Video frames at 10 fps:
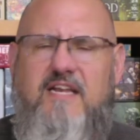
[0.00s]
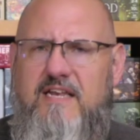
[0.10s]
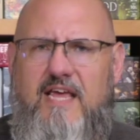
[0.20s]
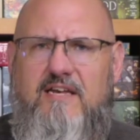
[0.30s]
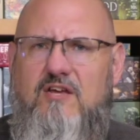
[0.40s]
and
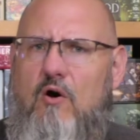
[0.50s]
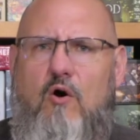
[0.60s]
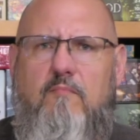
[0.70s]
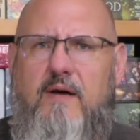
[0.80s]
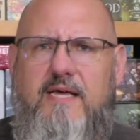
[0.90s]
dandy
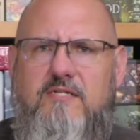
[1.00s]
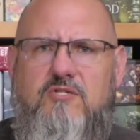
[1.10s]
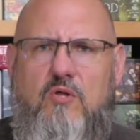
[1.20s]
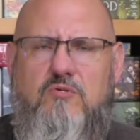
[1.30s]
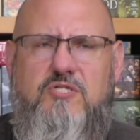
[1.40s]
all by
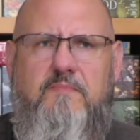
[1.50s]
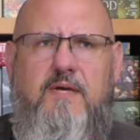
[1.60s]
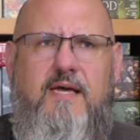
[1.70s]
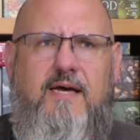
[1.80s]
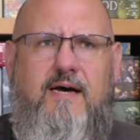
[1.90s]
its lonesome.
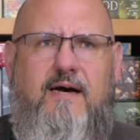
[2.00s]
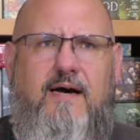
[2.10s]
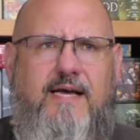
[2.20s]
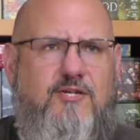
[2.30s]
I